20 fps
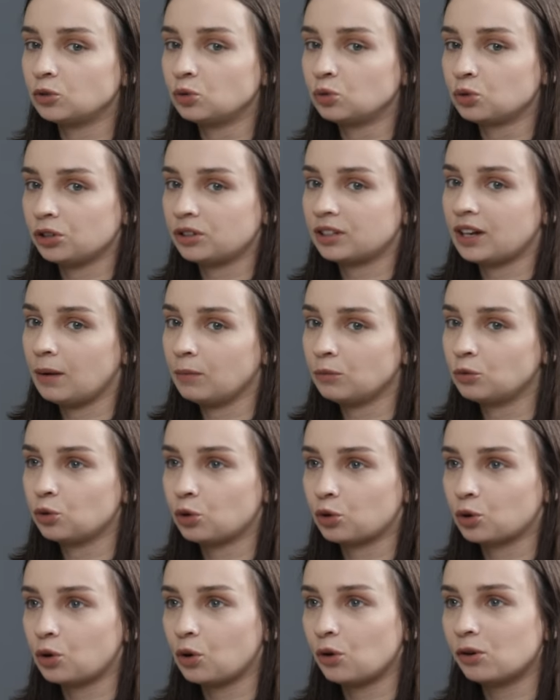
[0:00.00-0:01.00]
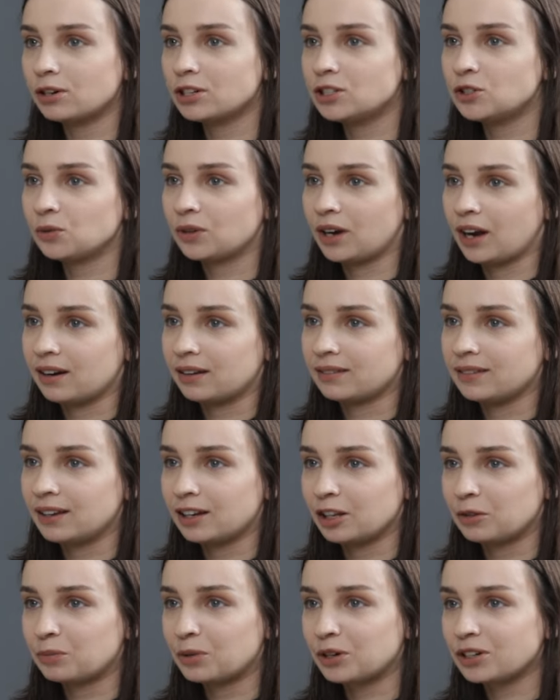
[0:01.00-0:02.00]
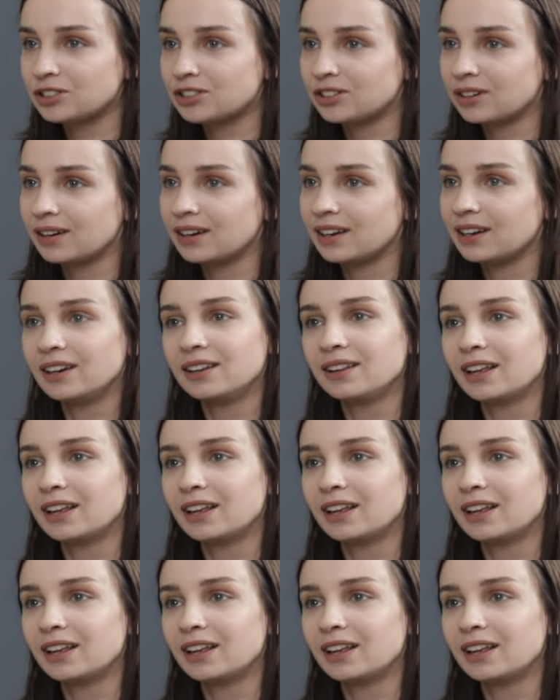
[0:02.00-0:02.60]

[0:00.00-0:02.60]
do not come to a course, you kind of take it personally,